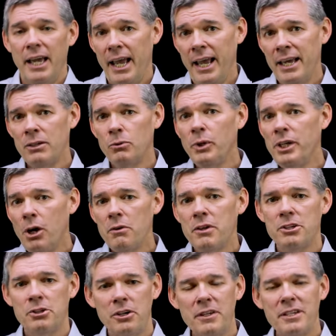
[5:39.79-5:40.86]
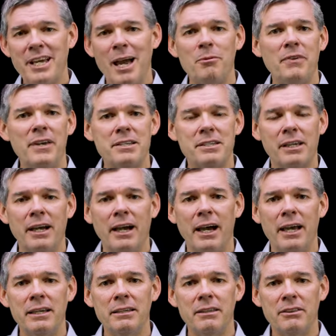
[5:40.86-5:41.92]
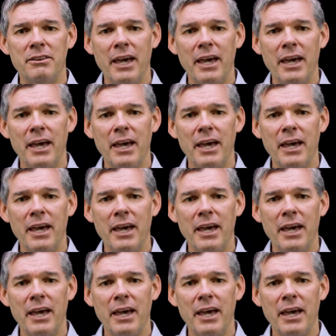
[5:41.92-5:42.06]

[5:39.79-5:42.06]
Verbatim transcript: And we know that during the time of Hezekiah,